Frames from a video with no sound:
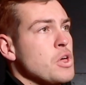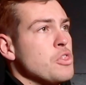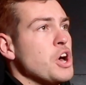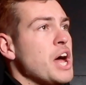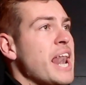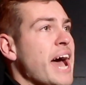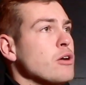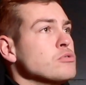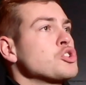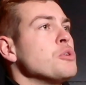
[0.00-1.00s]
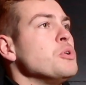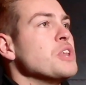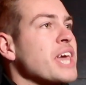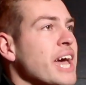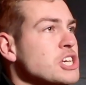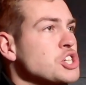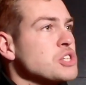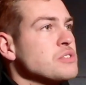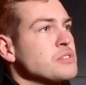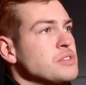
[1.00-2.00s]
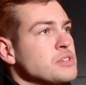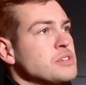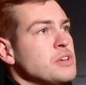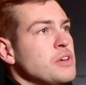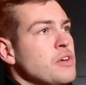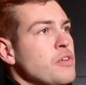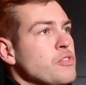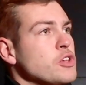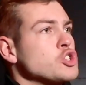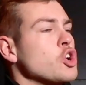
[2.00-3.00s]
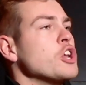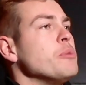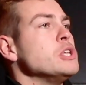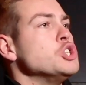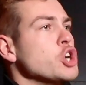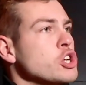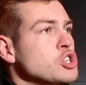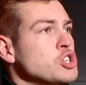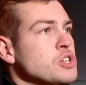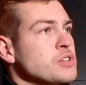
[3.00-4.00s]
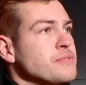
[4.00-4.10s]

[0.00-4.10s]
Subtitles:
that allows communication that's not going to be judged.